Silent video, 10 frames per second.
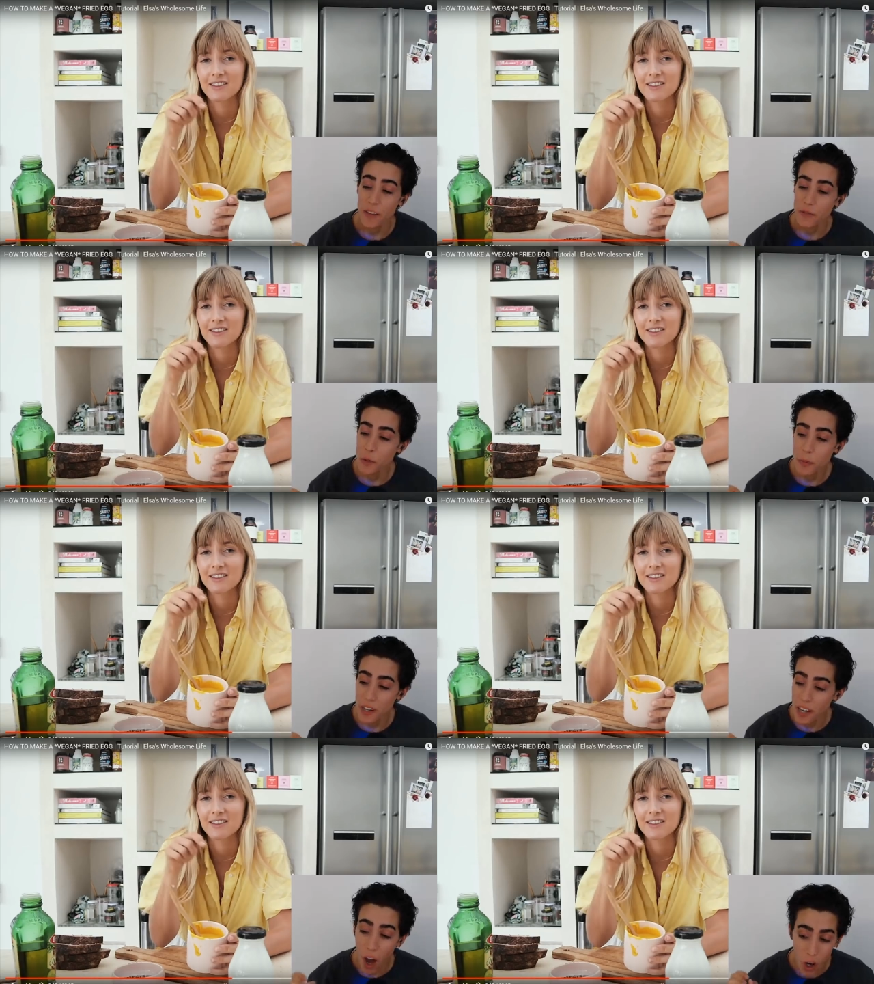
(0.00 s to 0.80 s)
Speaker 1: you put
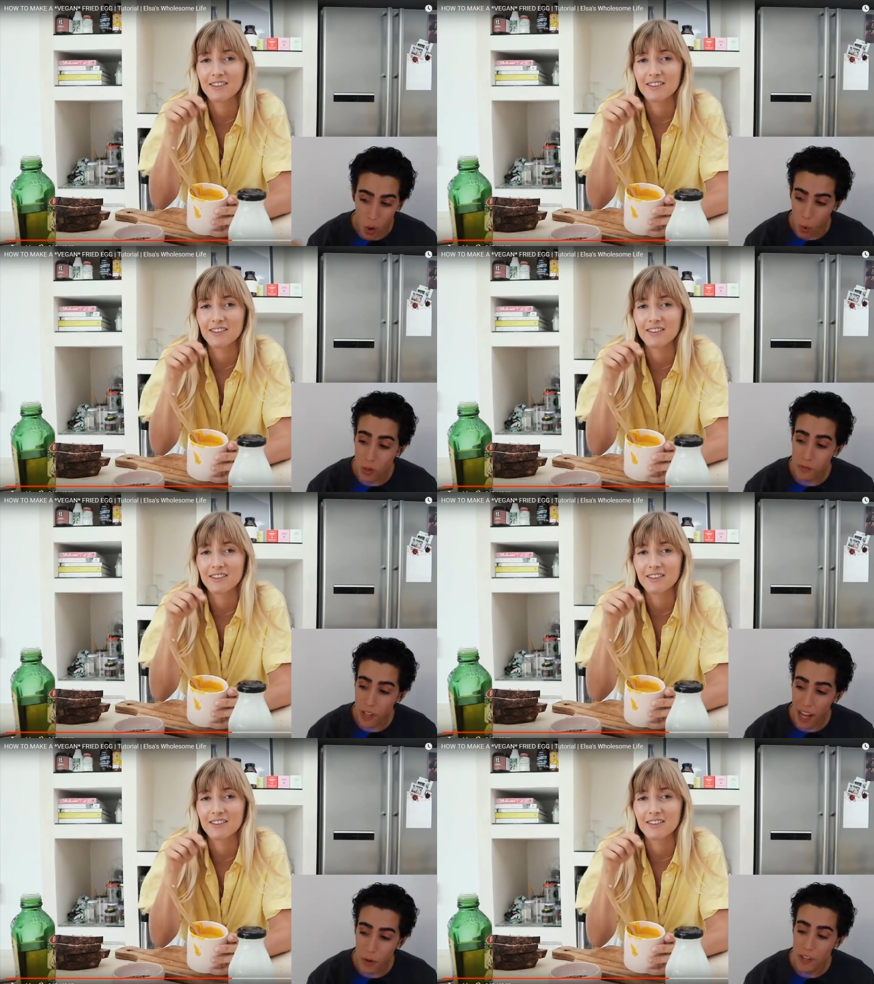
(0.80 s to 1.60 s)
corn
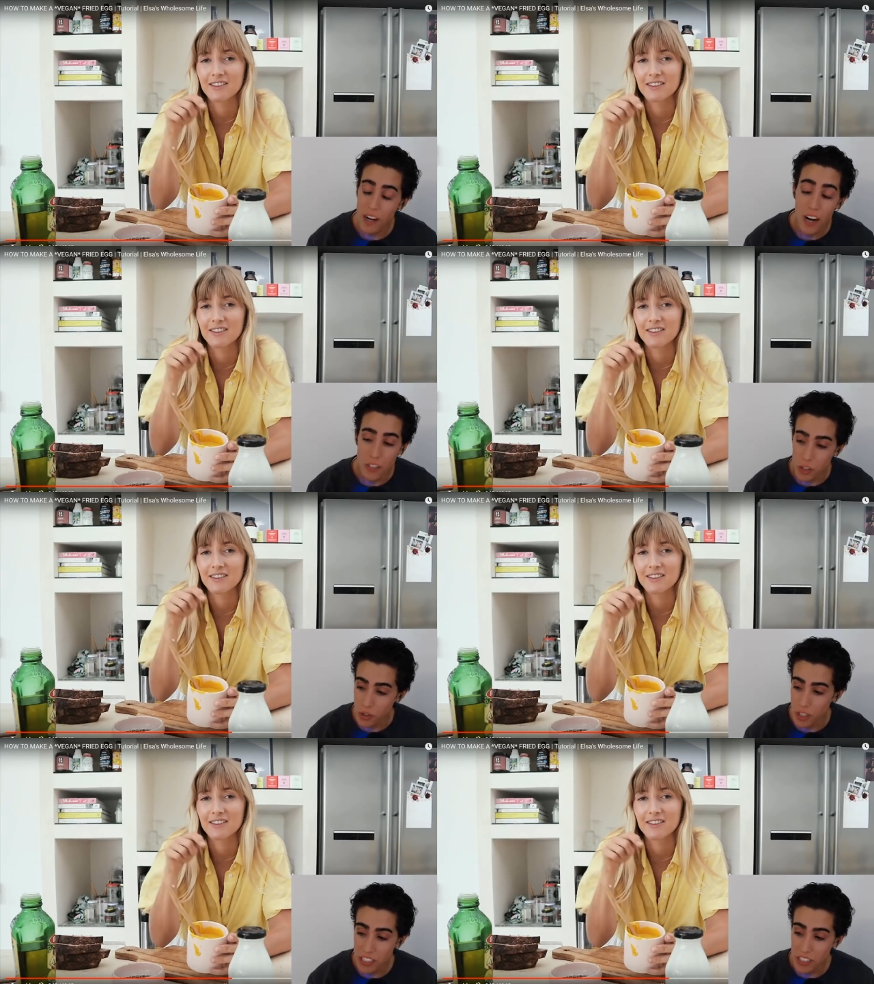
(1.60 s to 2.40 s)
flour,
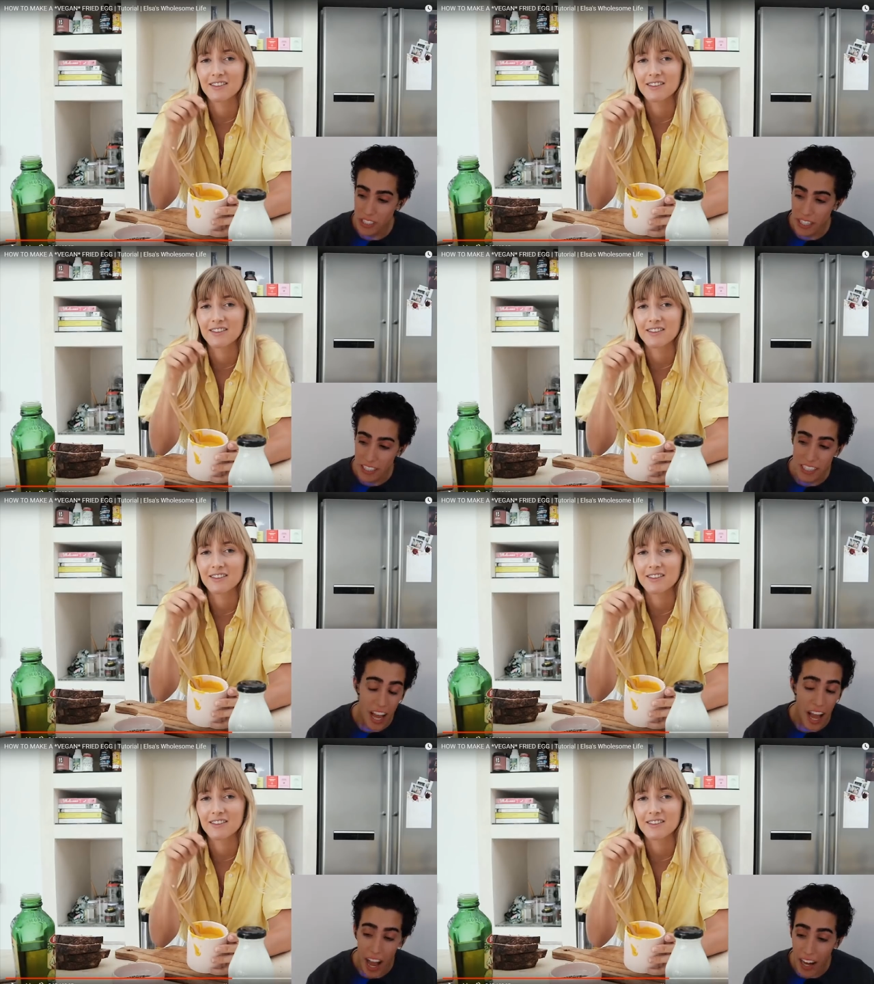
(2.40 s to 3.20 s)
nutritional yeast,
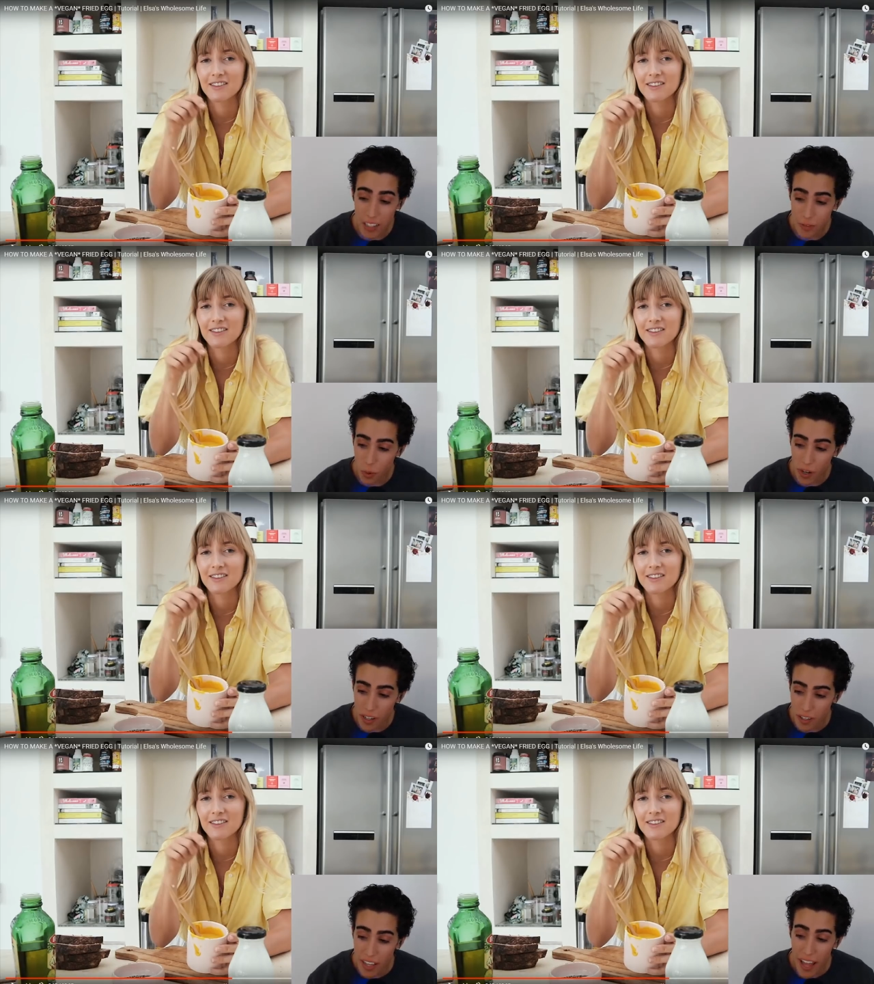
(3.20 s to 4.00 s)
olive oil,